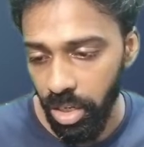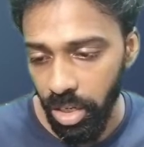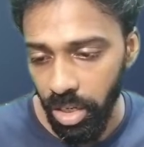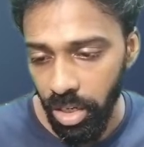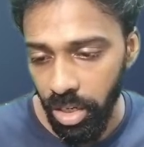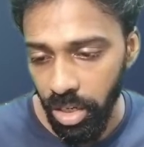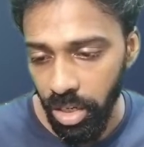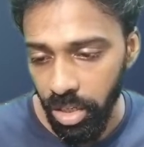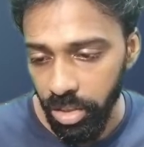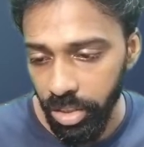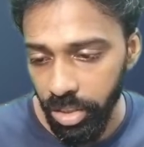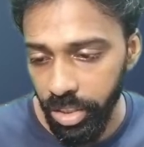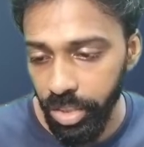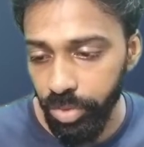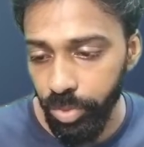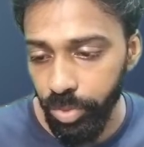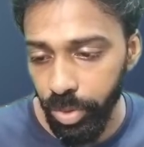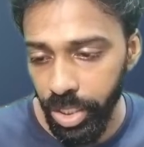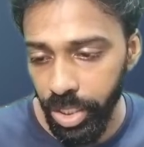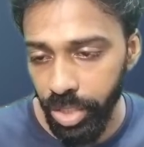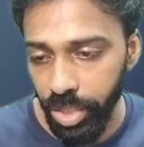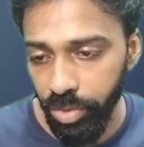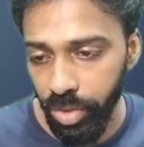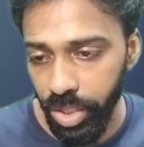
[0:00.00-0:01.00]
In
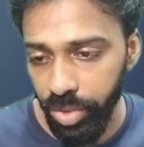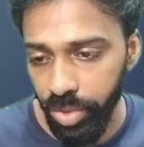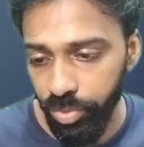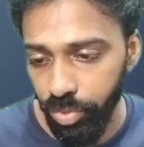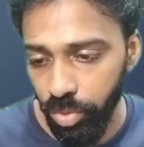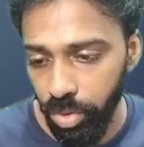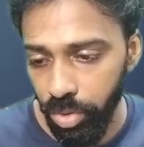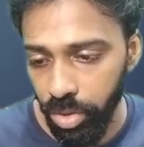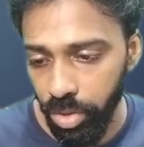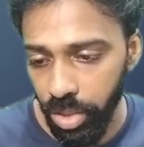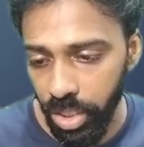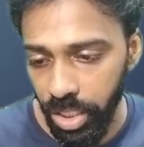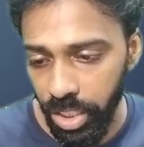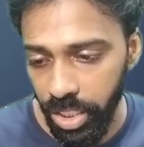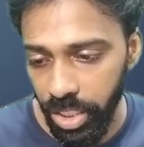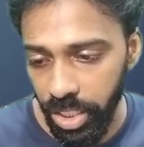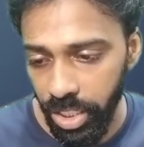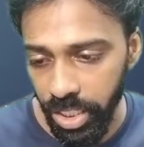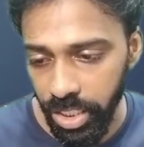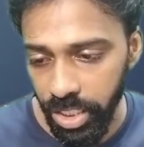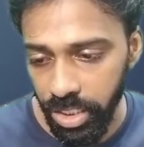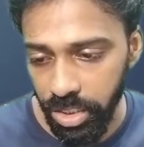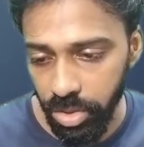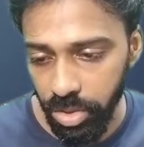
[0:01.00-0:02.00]
2024
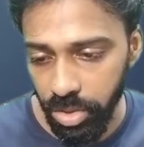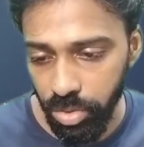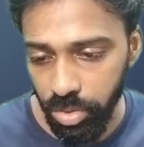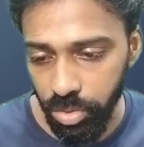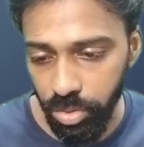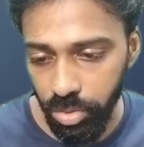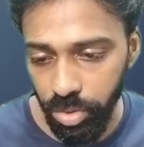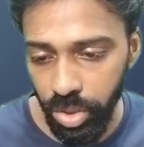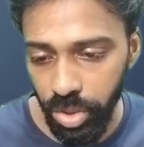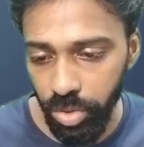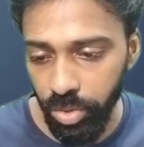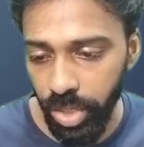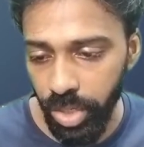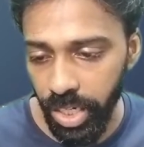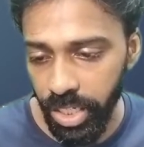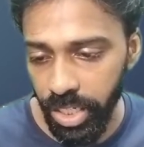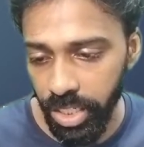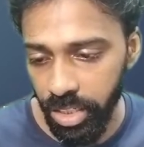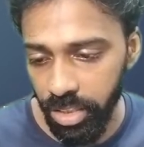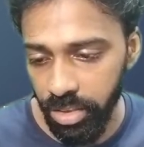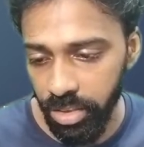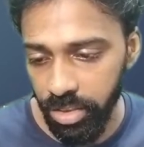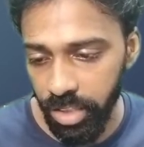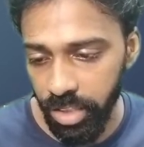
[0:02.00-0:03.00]
index, 2 new
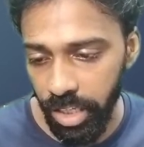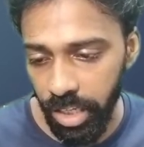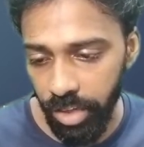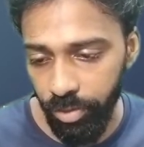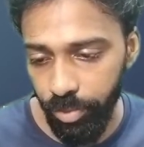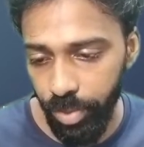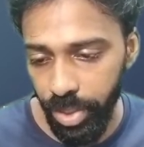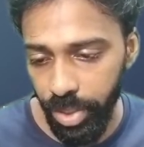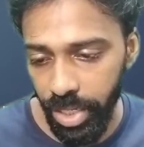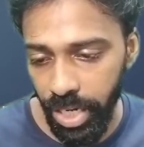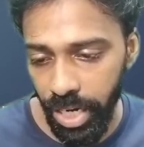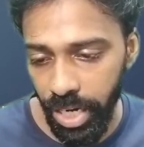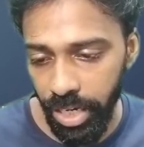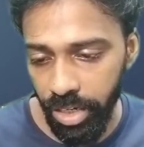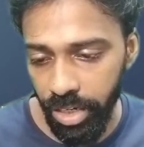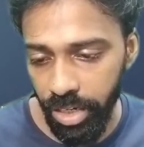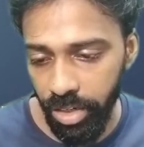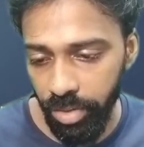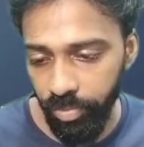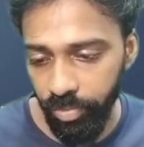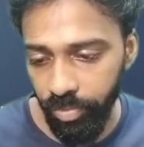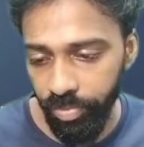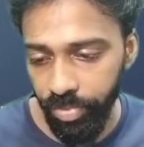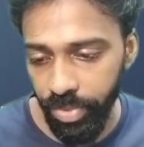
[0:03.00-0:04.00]
categories have been added.
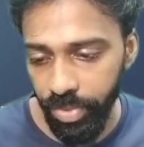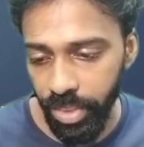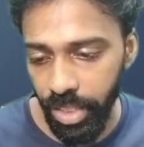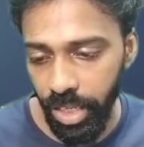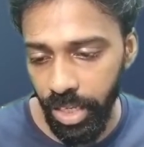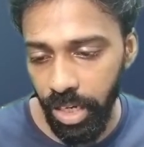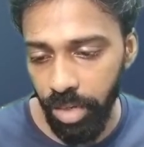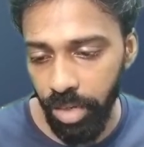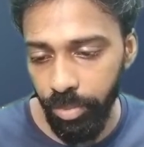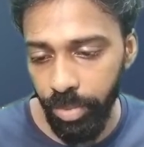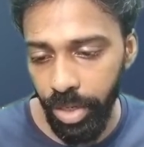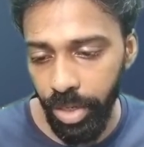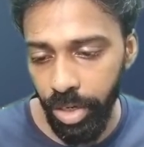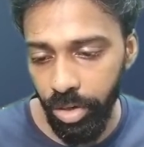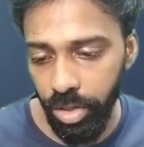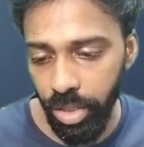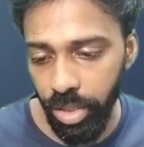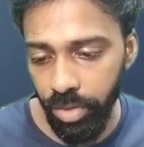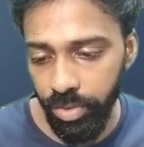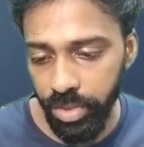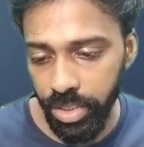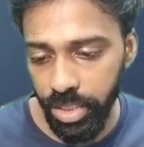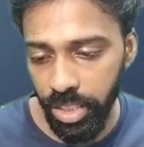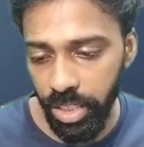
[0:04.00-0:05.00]
They are
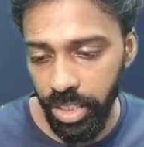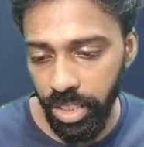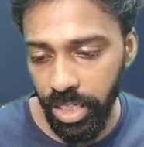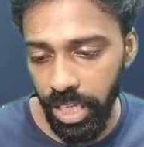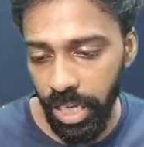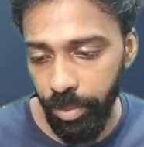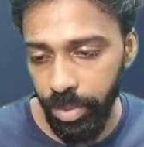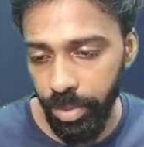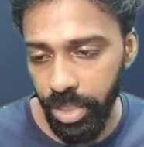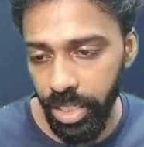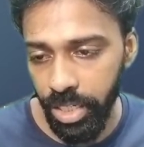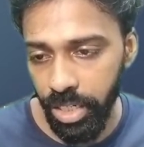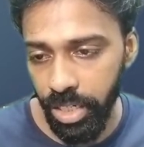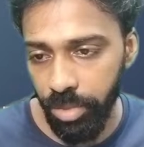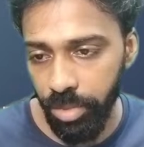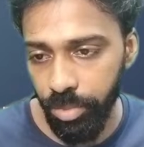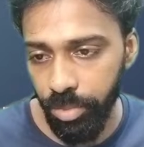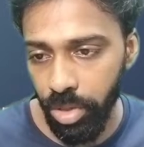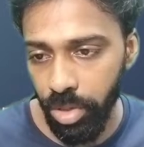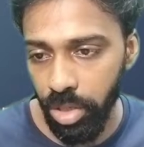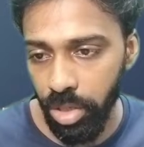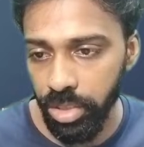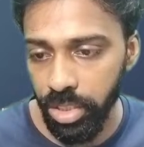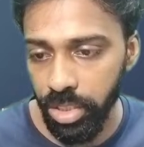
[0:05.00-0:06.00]
biodiversity and habitat and
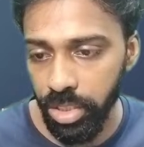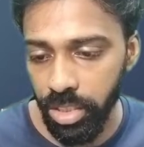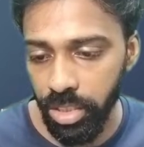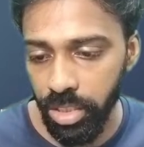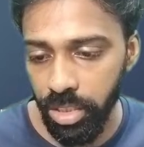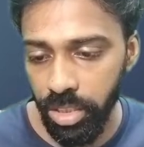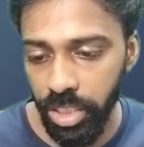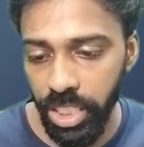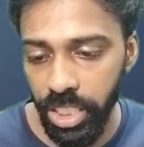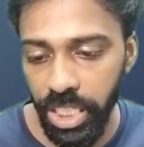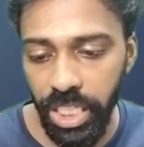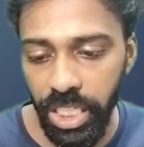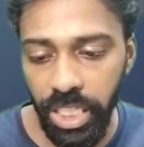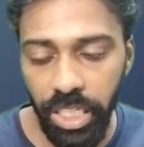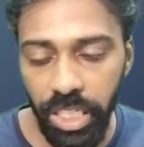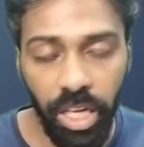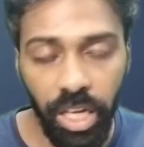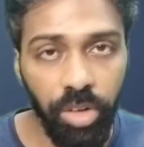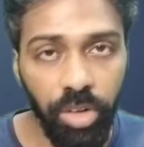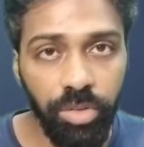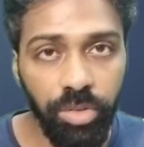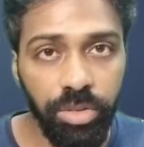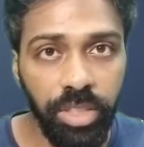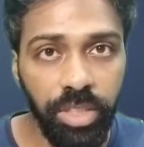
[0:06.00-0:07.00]
project
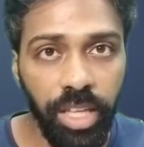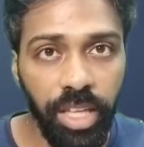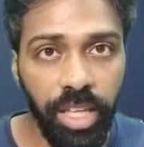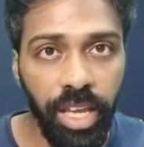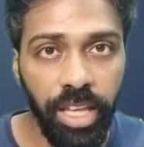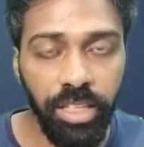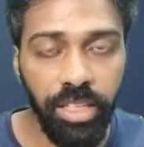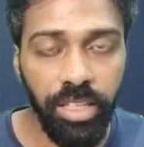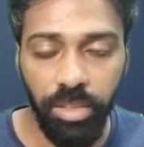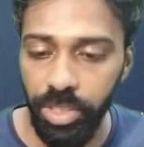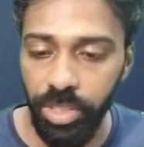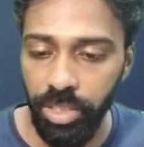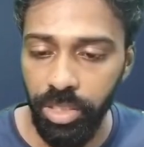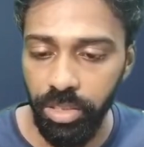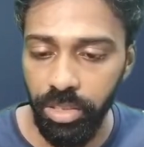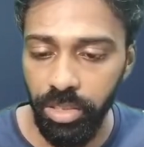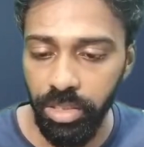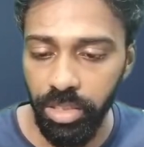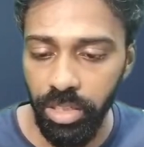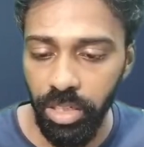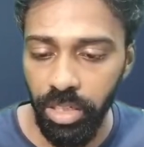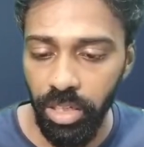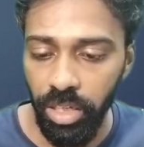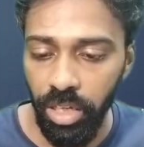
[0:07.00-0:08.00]
greenhouse gas emissions.
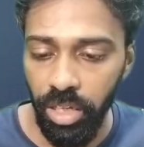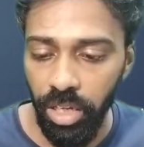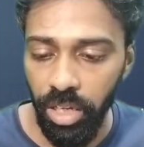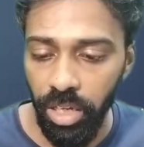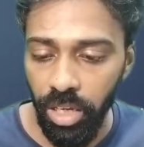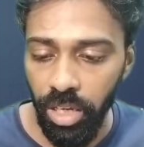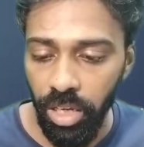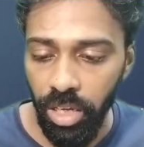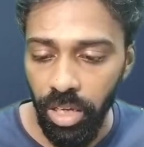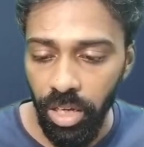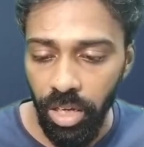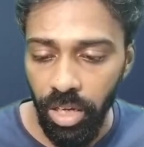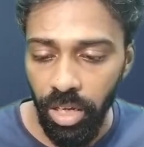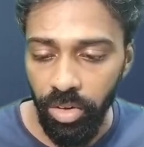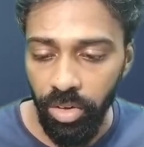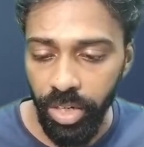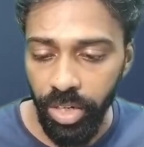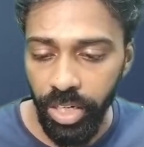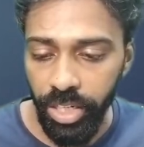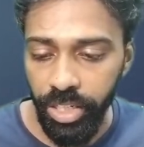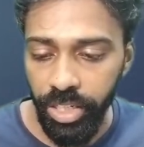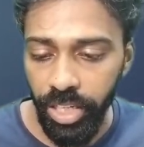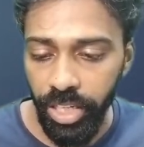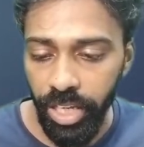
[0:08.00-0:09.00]
Okay,
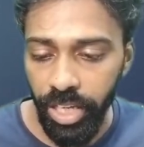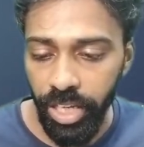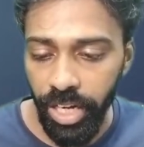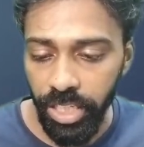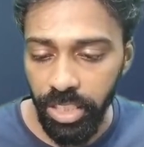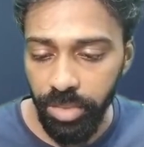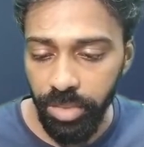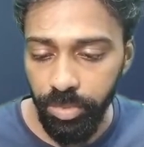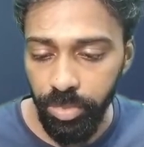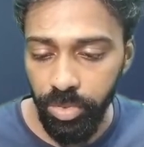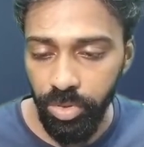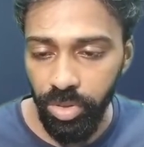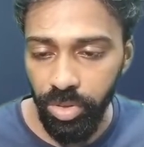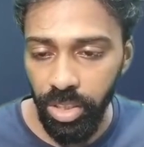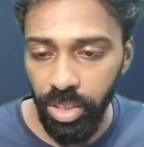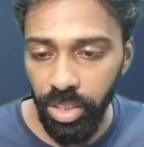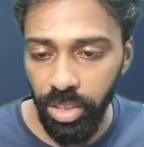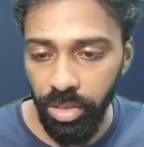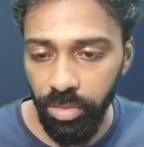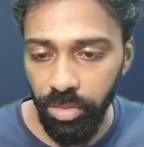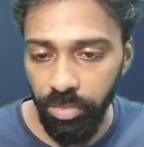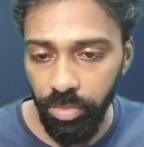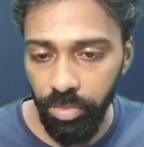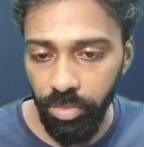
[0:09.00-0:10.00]
India ranks poorly
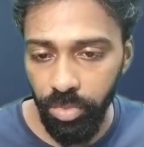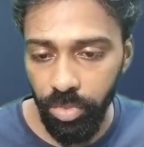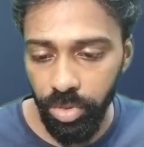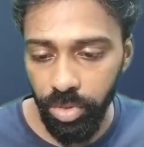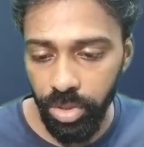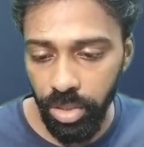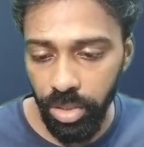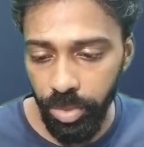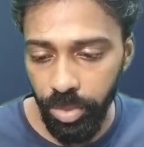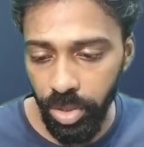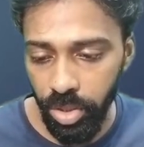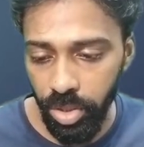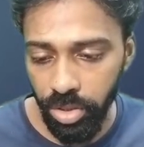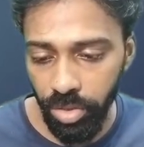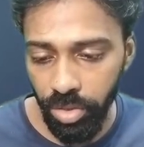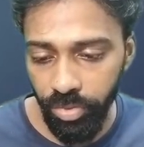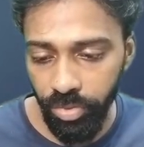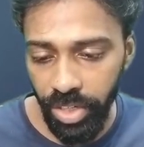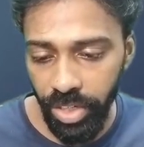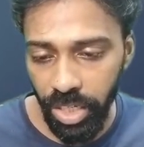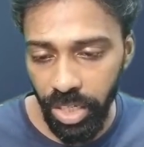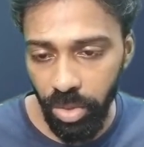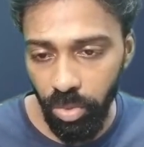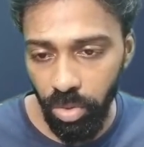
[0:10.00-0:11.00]
mostly because of
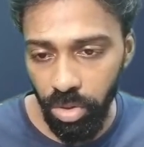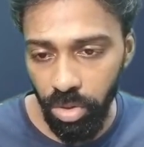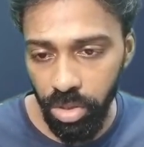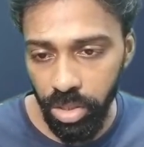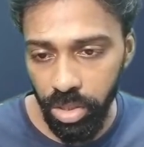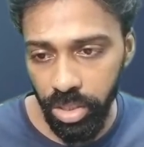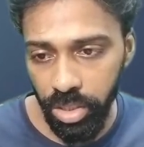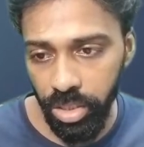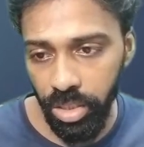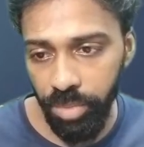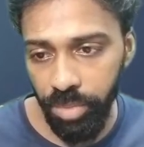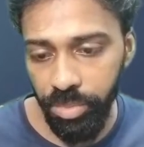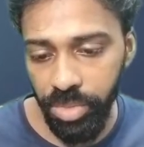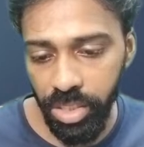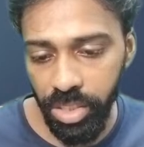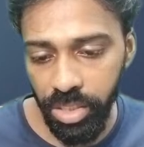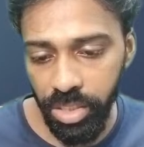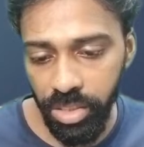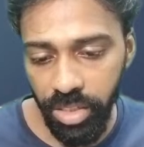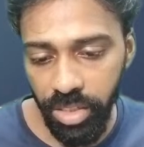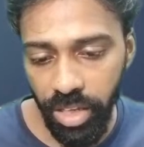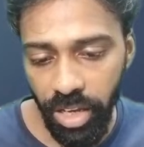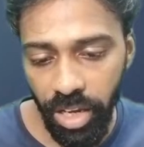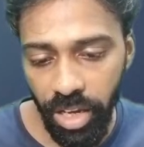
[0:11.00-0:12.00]
air quality, emissions
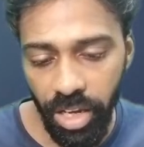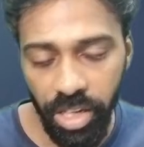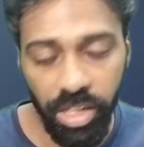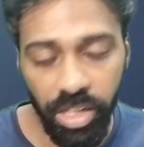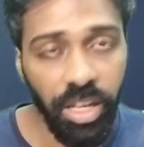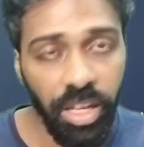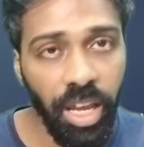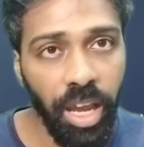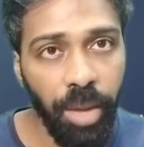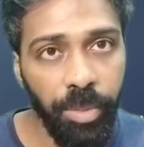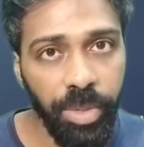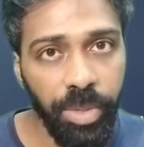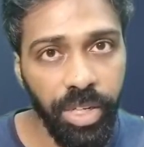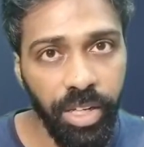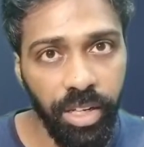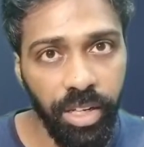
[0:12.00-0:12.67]
and habitat.